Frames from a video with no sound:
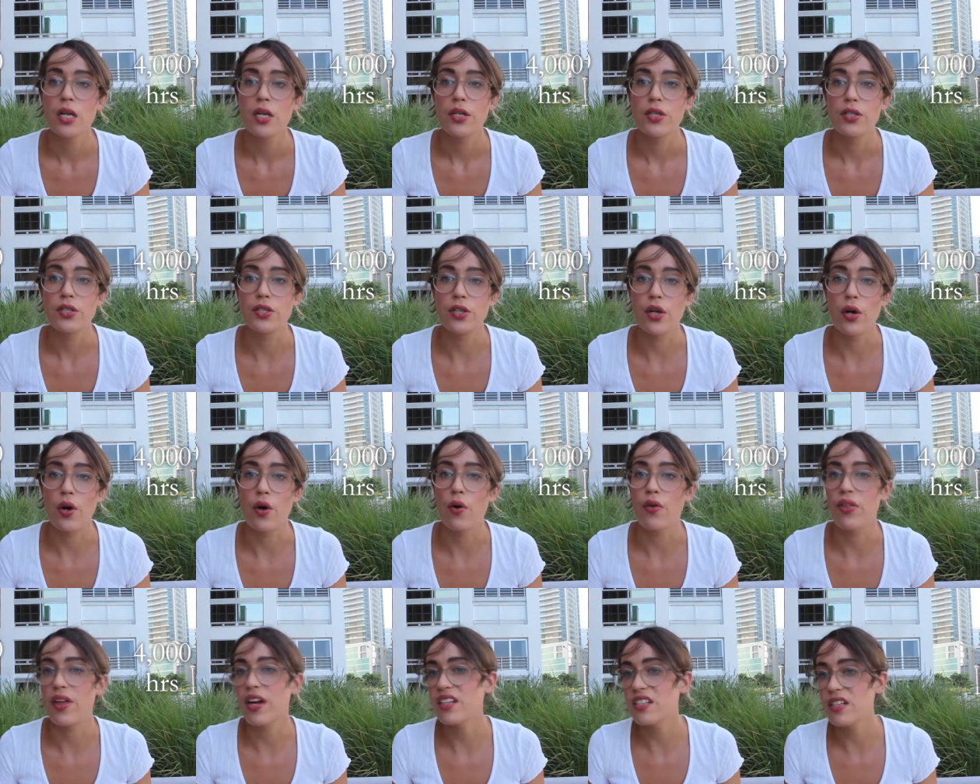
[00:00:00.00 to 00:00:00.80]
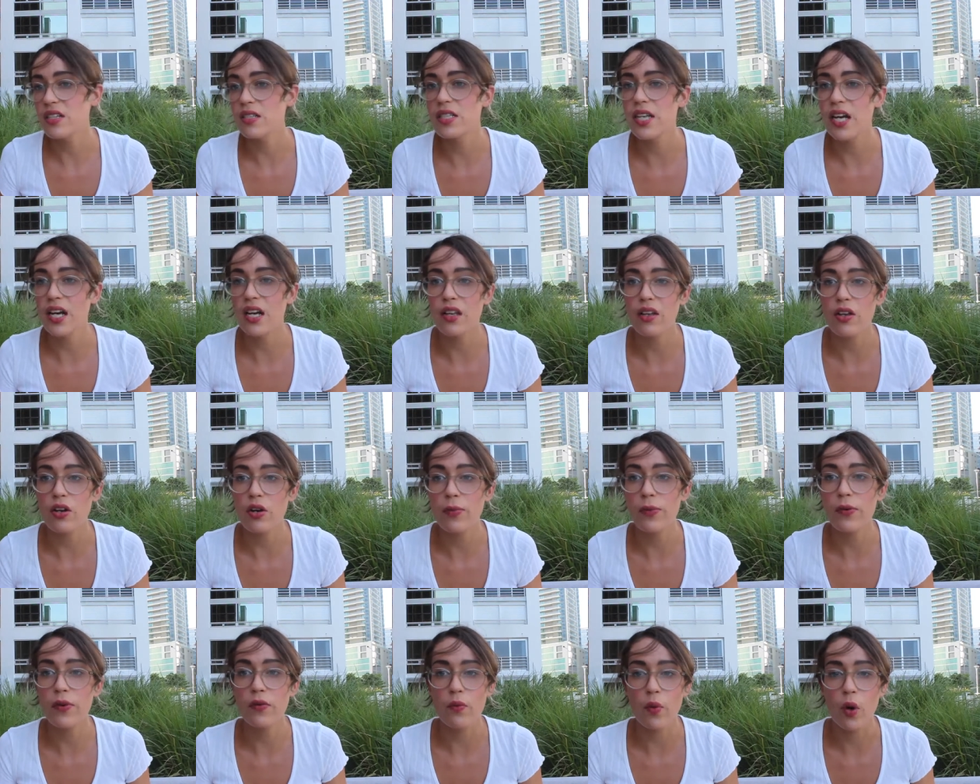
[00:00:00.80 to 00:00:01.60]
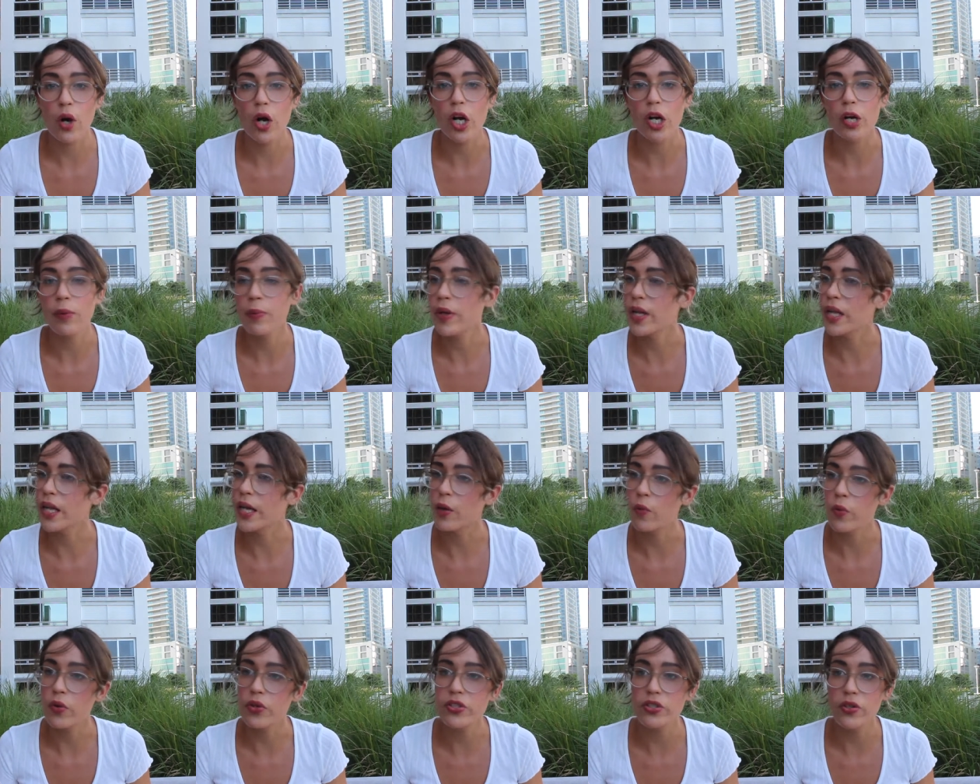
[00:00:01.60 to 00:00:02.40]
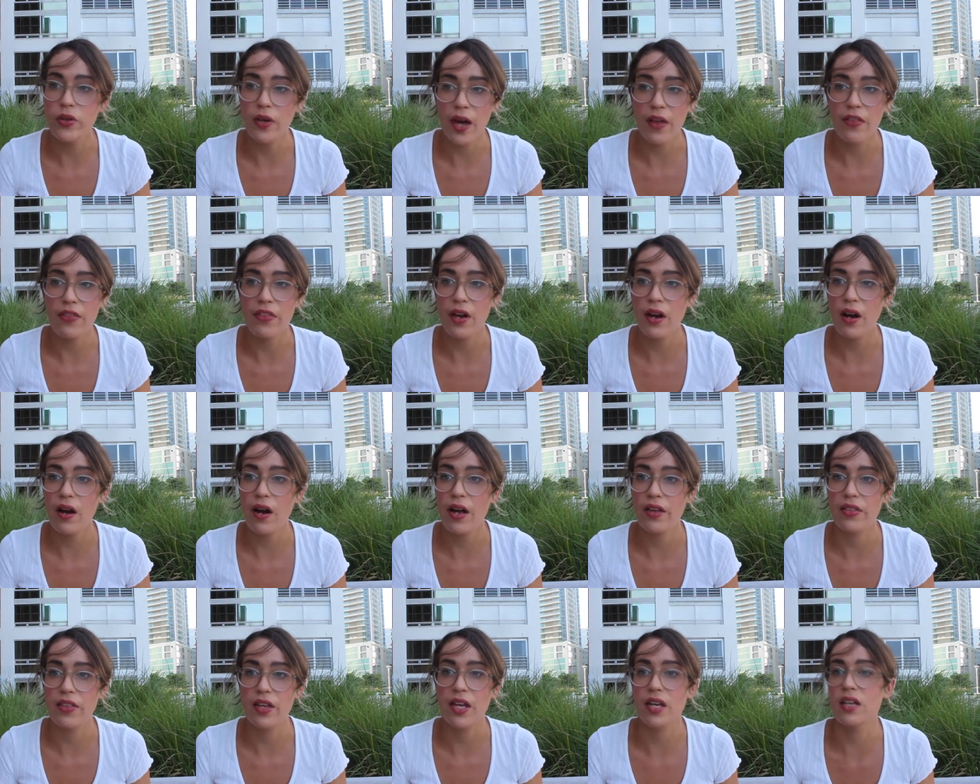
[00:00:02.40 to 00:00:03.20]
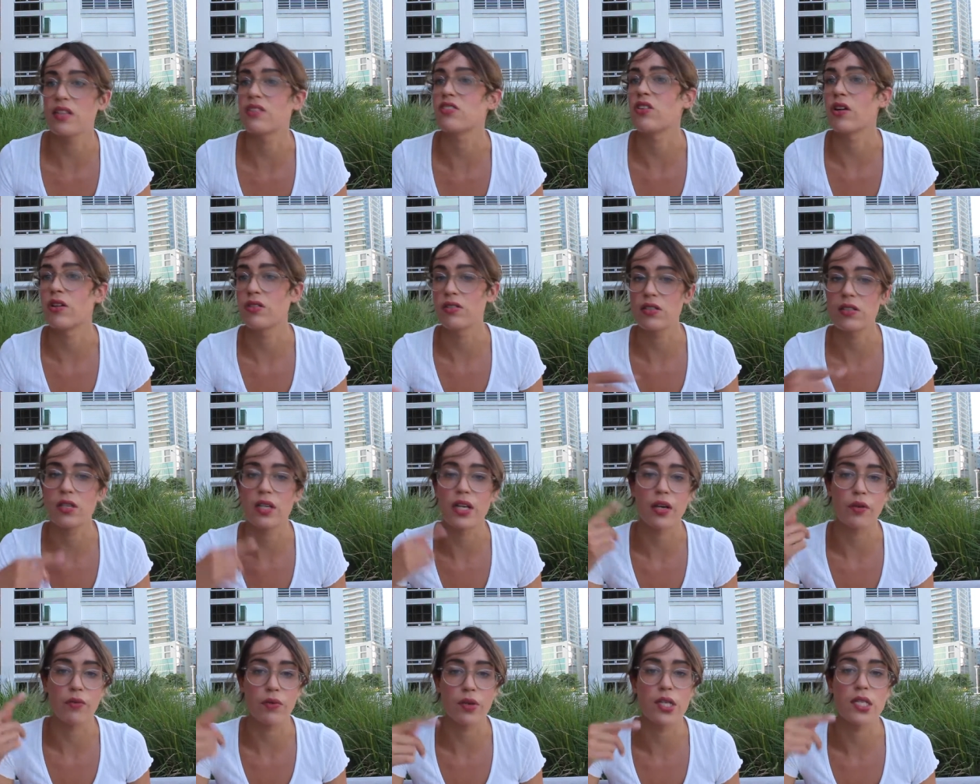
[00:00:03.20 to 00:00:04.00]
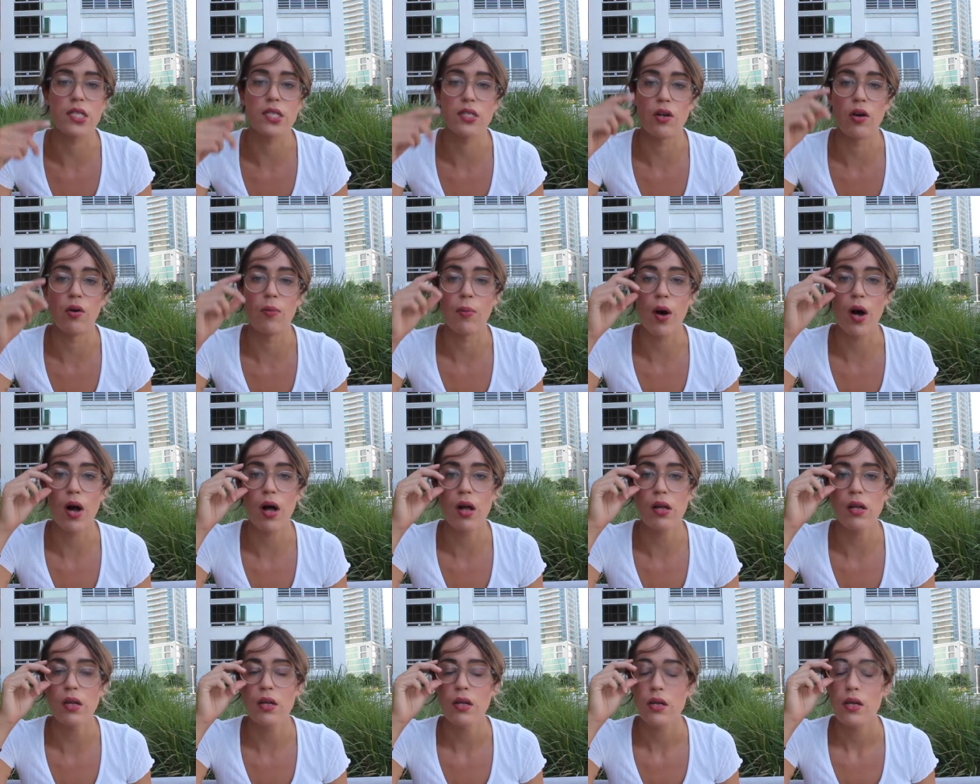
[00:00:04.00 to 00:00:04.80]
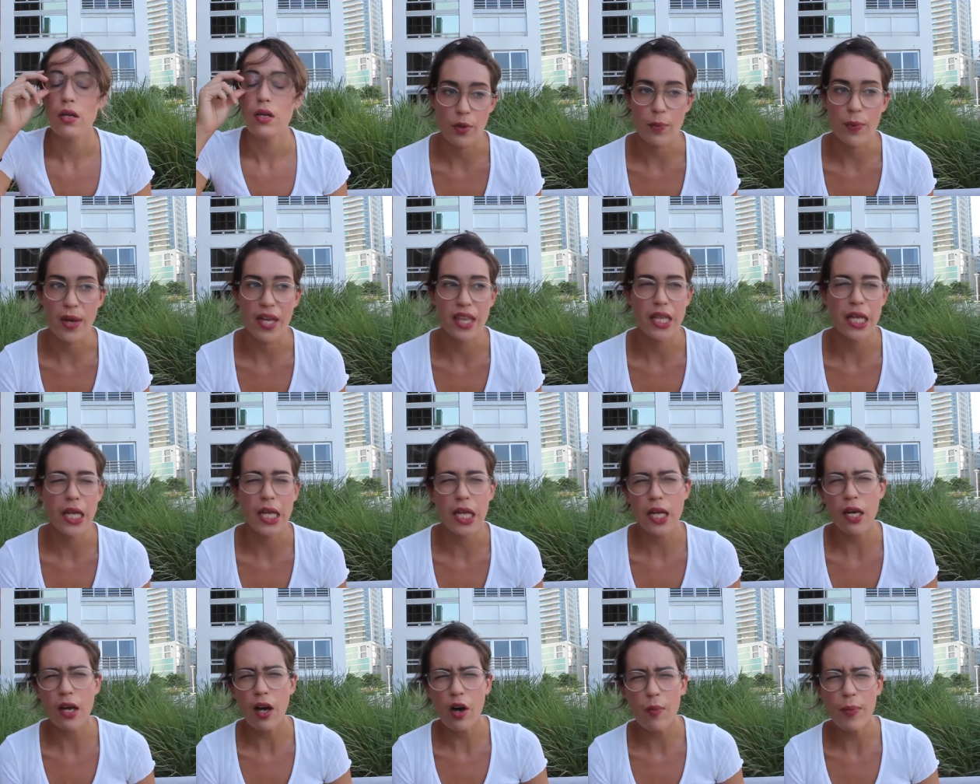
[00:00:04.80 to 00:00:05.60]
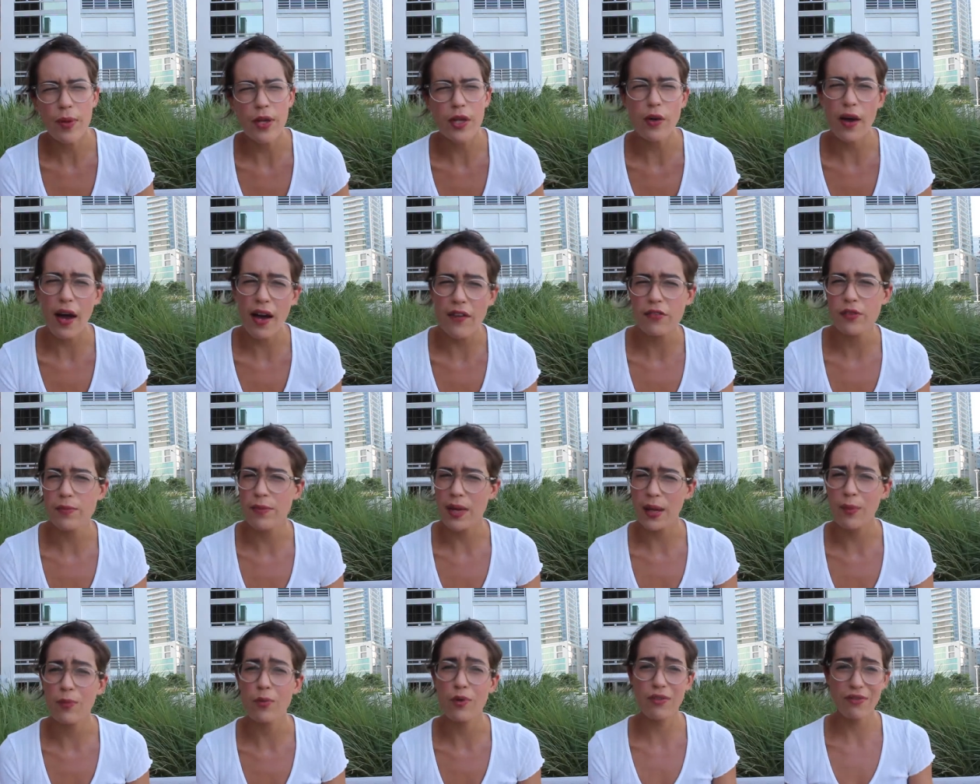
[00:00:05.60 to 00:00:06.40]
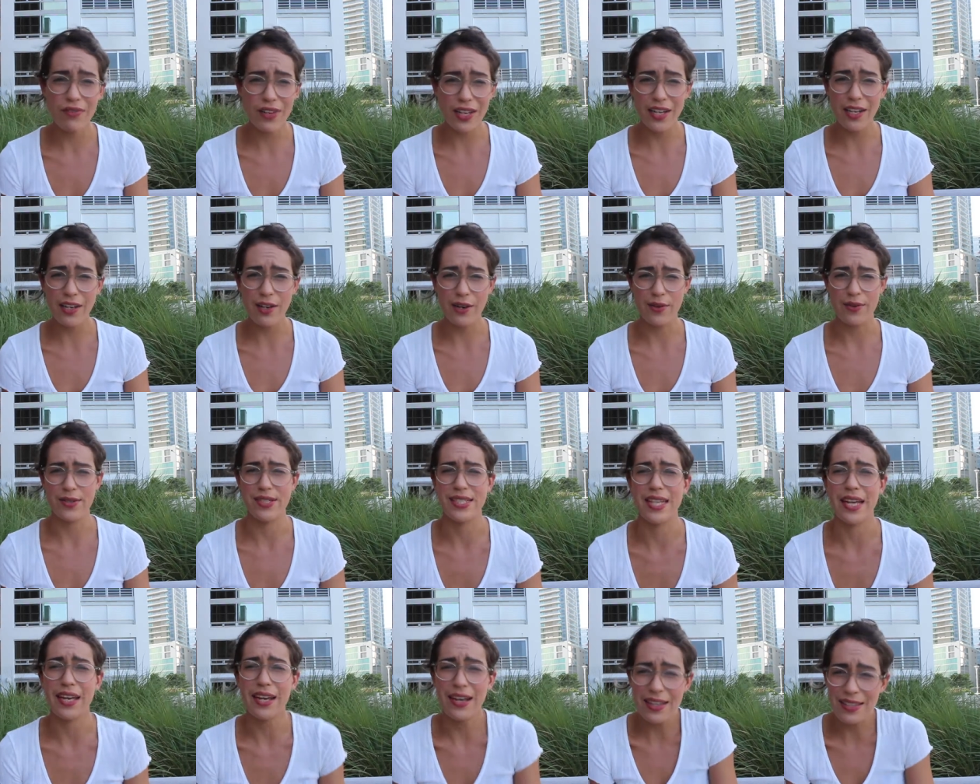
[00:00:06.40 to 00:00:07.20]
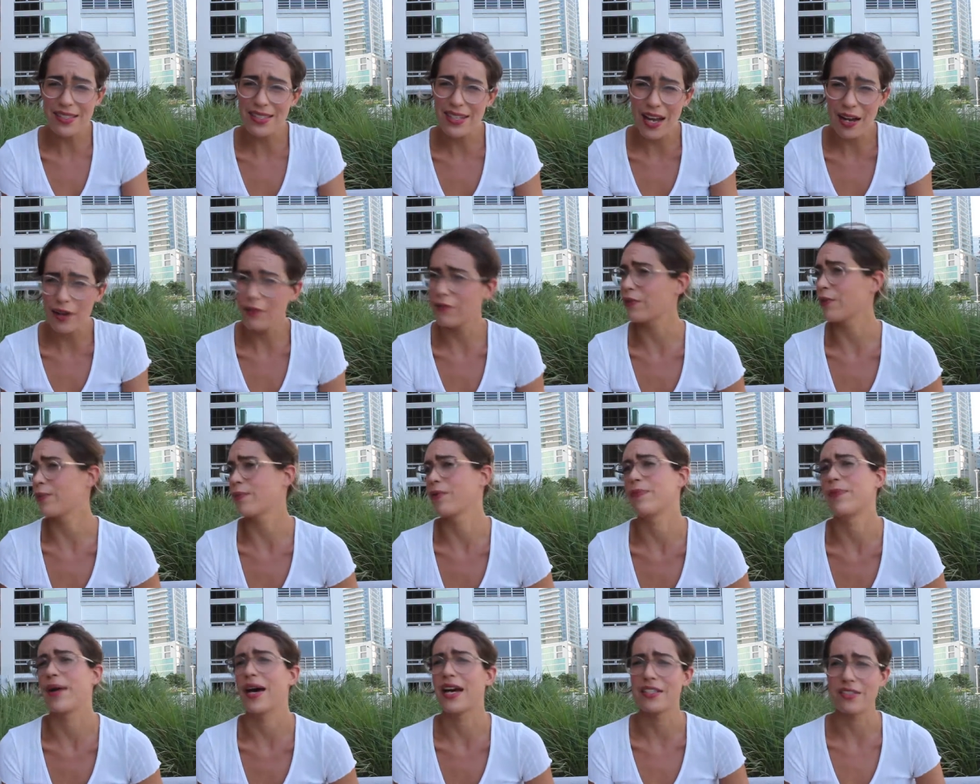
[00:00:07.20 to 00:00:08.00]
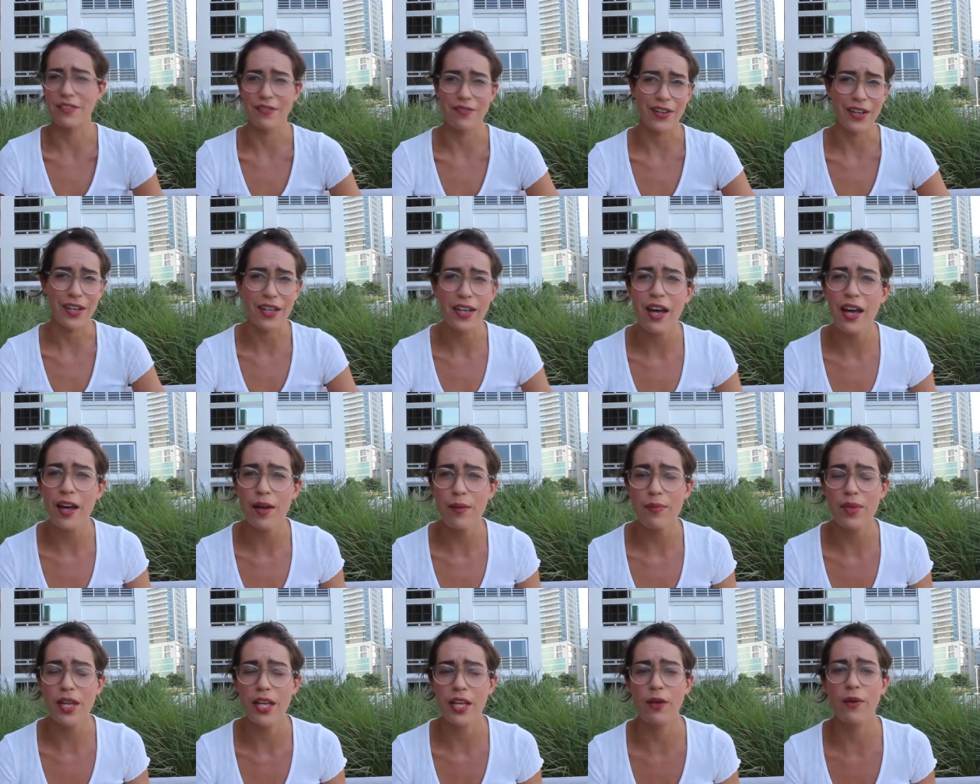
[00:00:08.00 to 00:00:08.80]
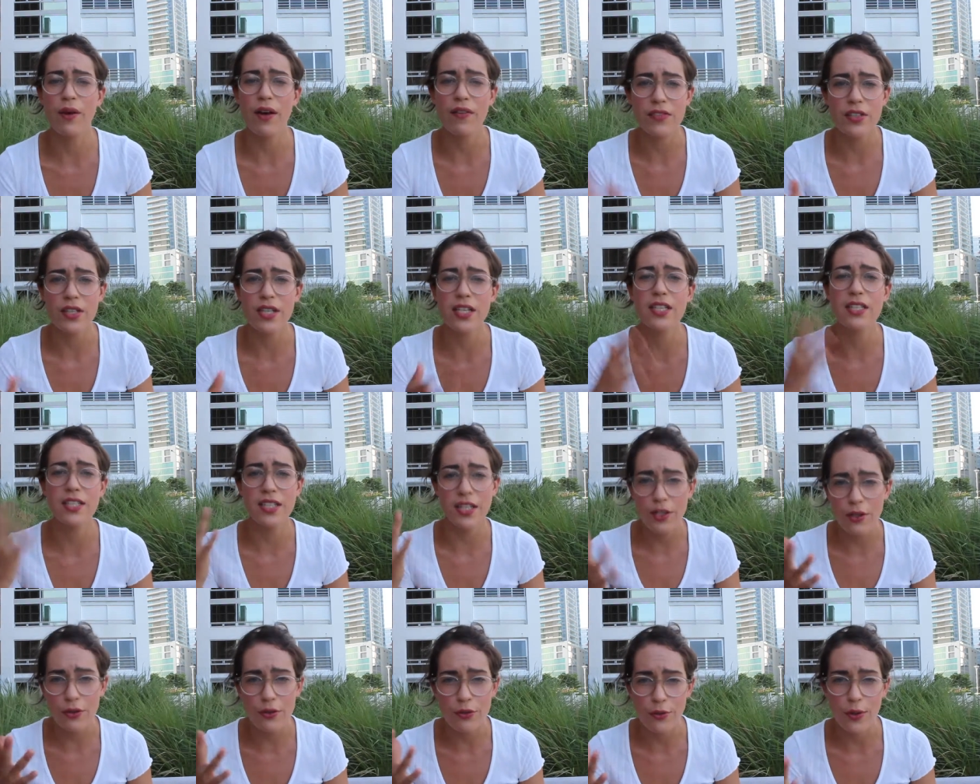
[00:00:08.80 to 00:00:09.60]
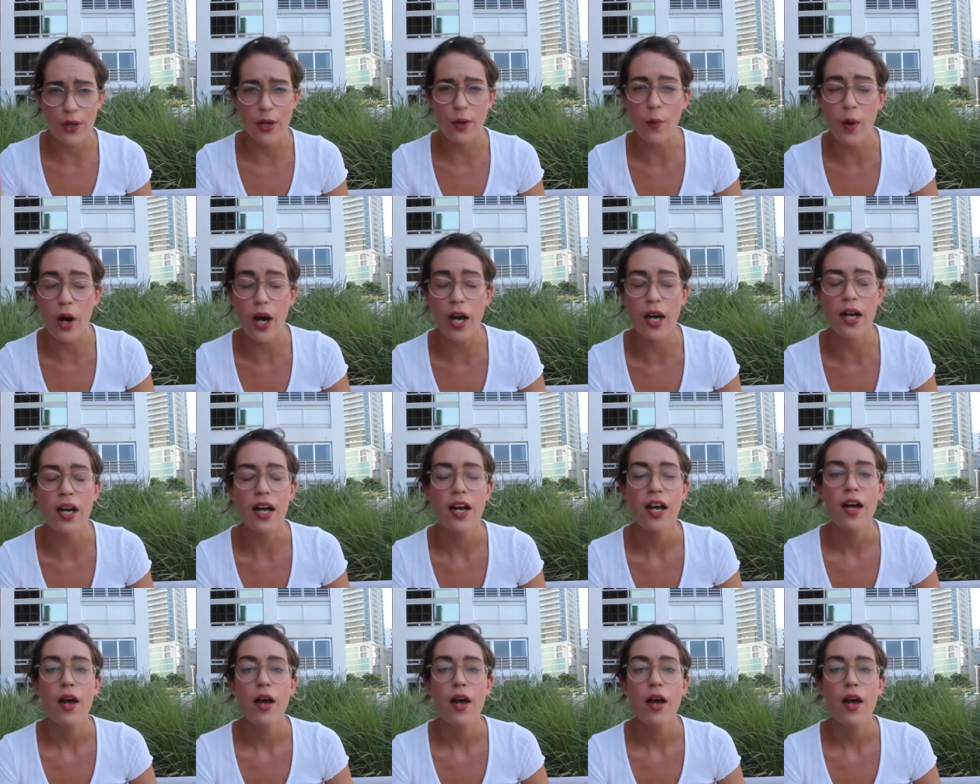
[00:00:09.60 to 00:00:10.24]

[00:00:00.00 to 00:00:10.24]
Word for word: So that does take a little bit of work, but like once you get there, I think it starts to like really snowball. You might think like, oh, but you have to make more videos. Like that's not a form of passive income. Like you have to continue doing work.